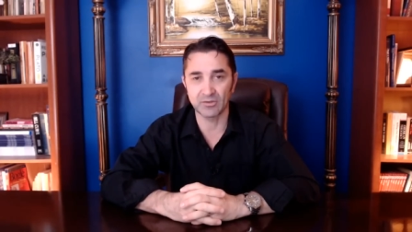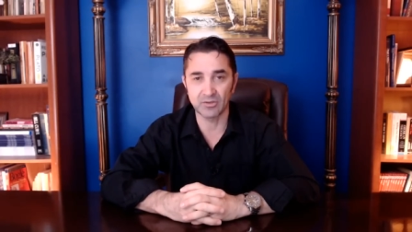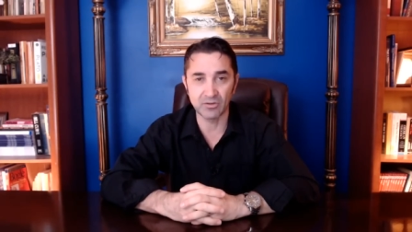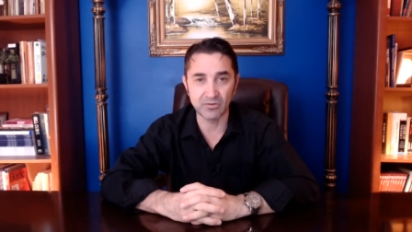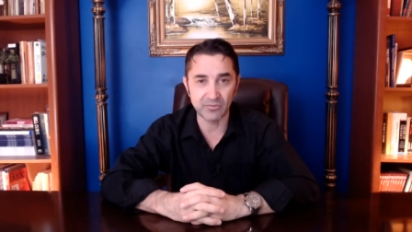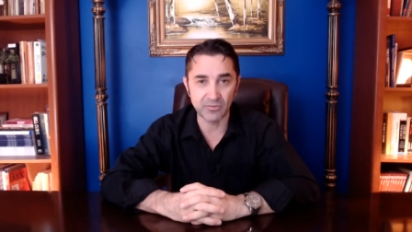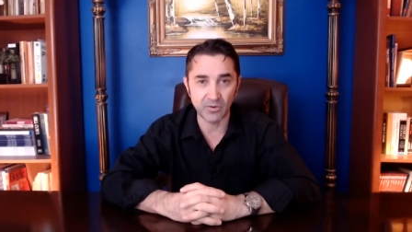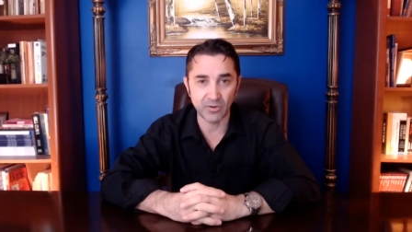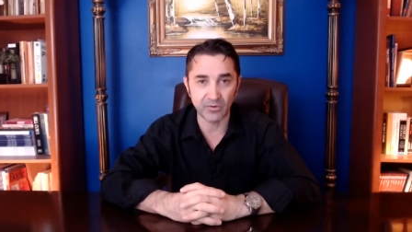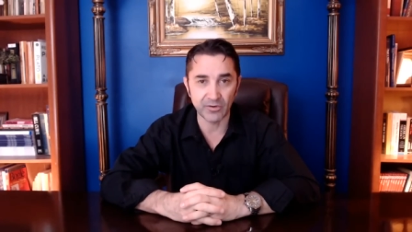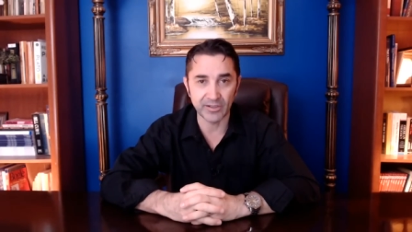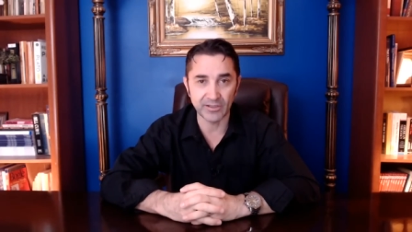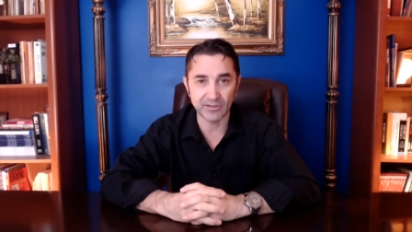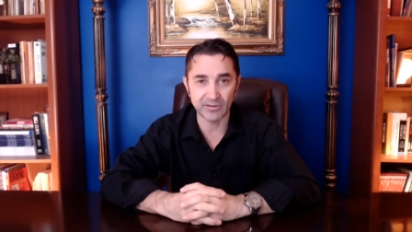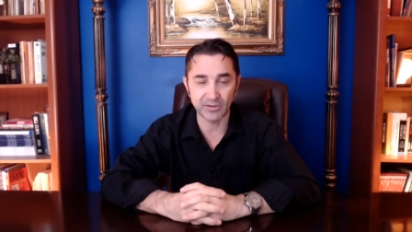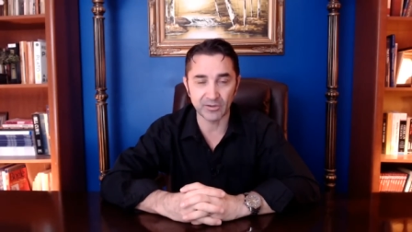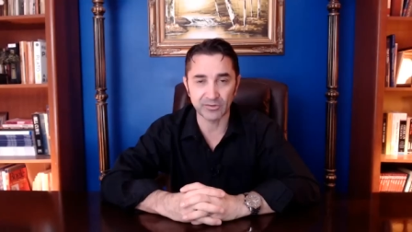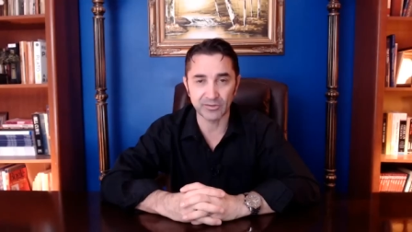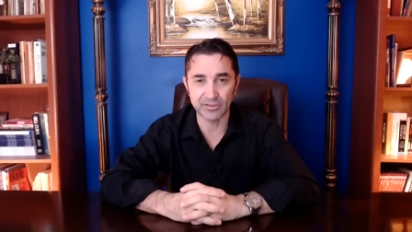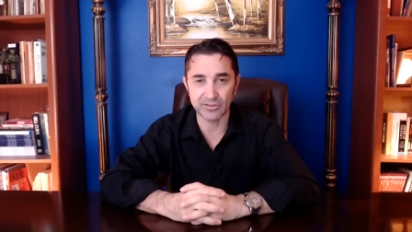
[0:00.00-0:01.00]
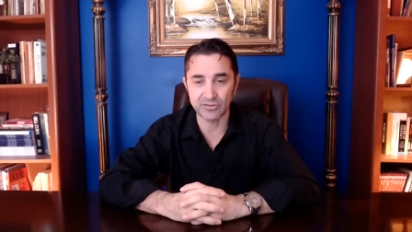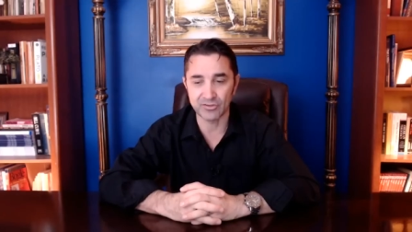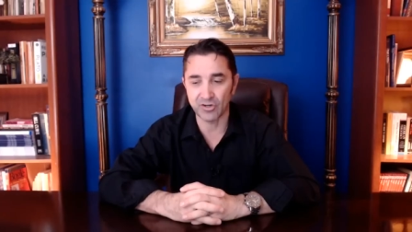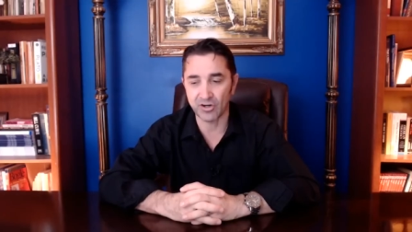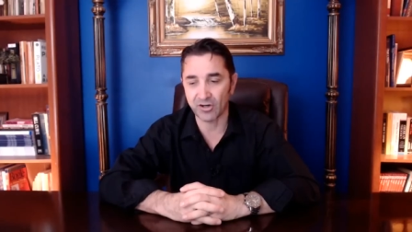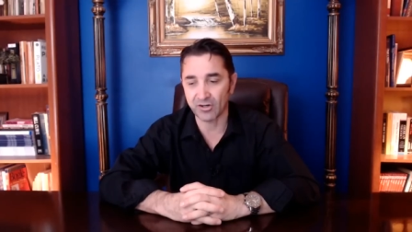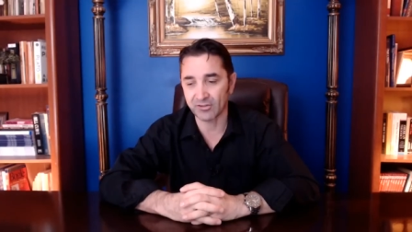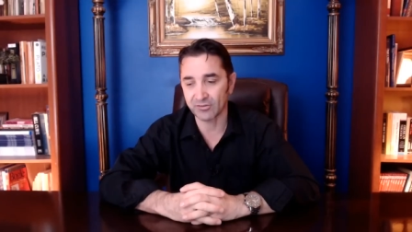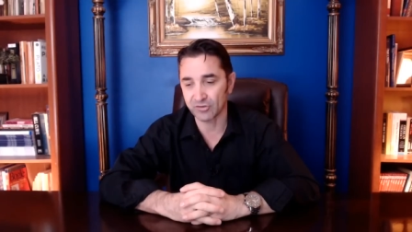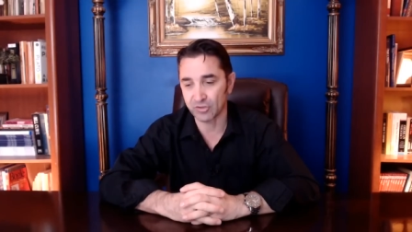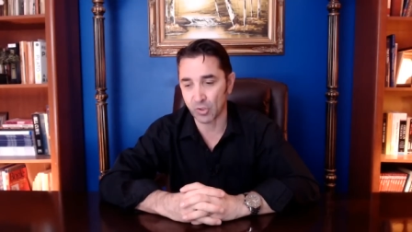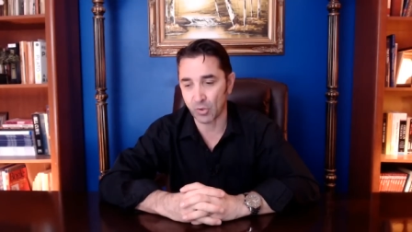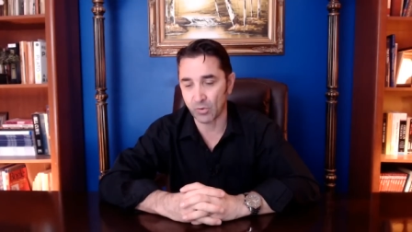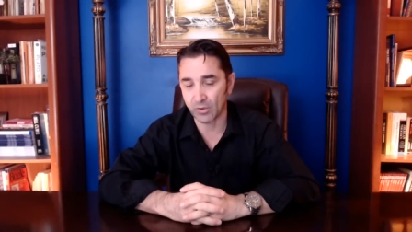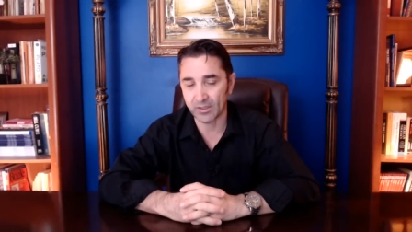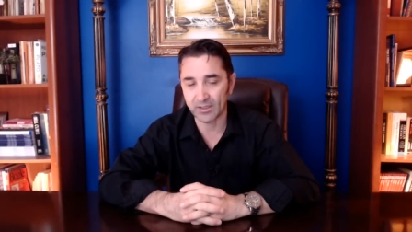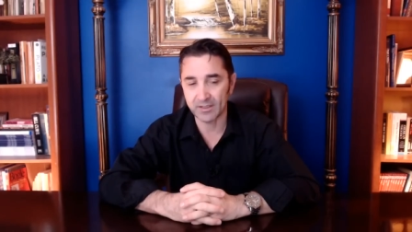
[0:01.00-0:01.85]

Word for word: of all that all the jo joke.